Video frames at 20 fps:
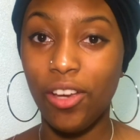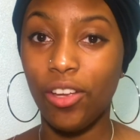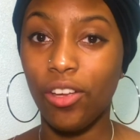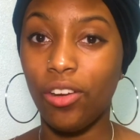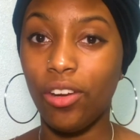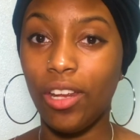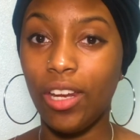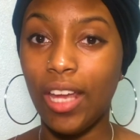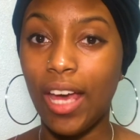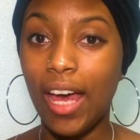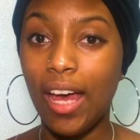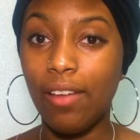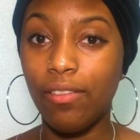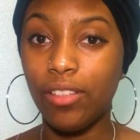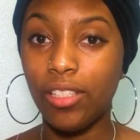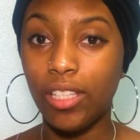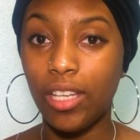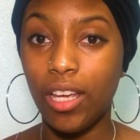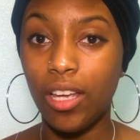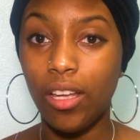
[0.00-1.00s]
You need to have
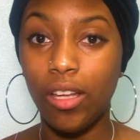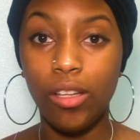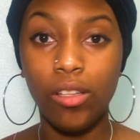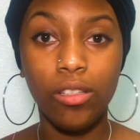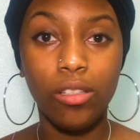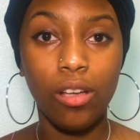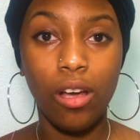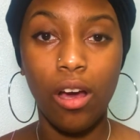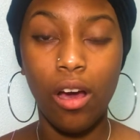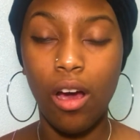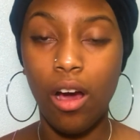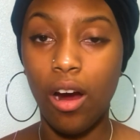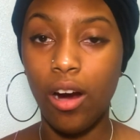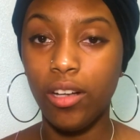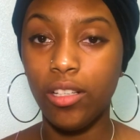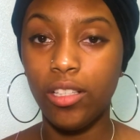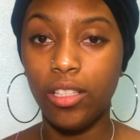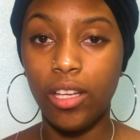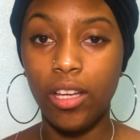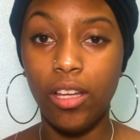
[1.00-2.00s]
skills,
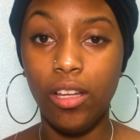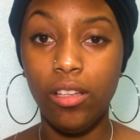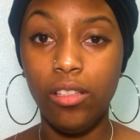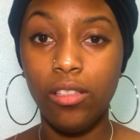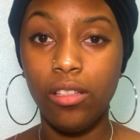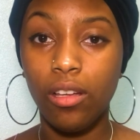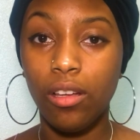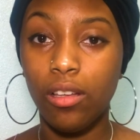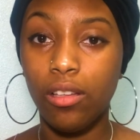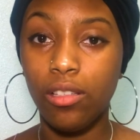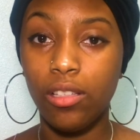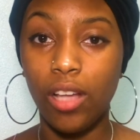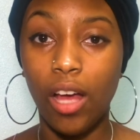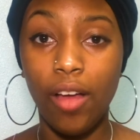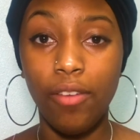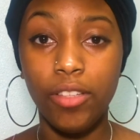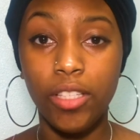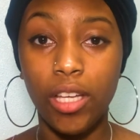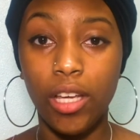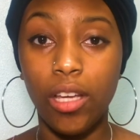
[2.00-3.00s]
hard skills,
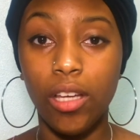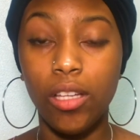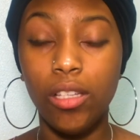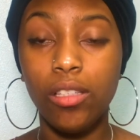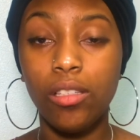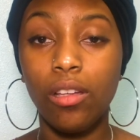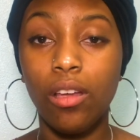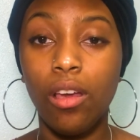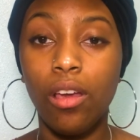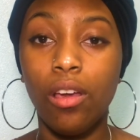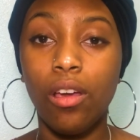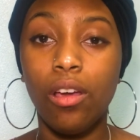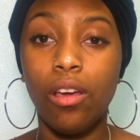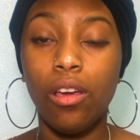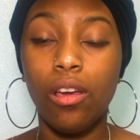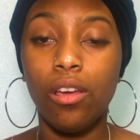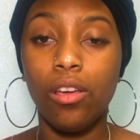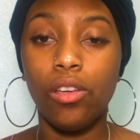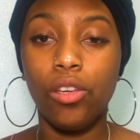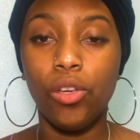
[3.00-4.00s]
soft skills.
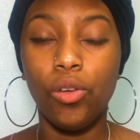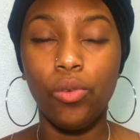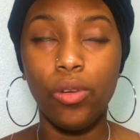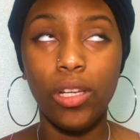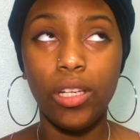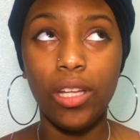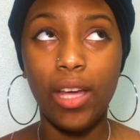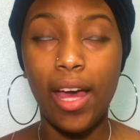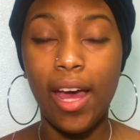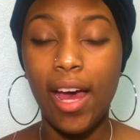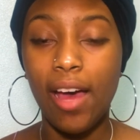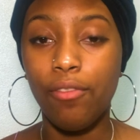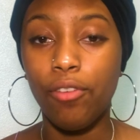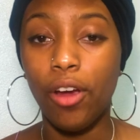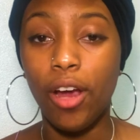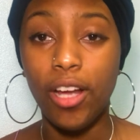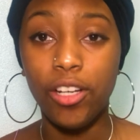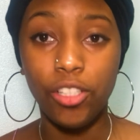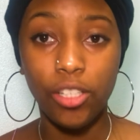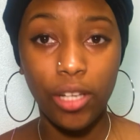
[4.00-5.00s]
You need to have
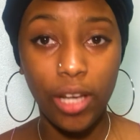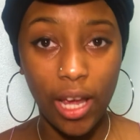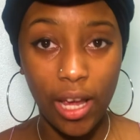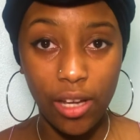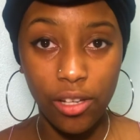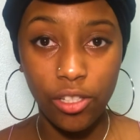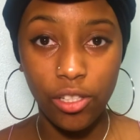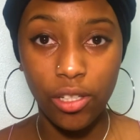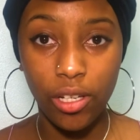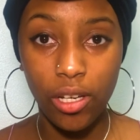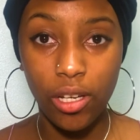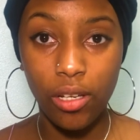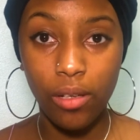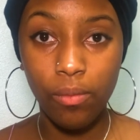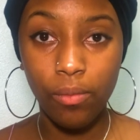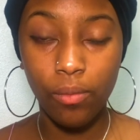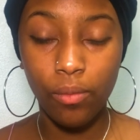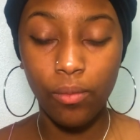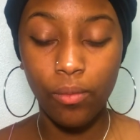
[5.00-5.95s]
your education.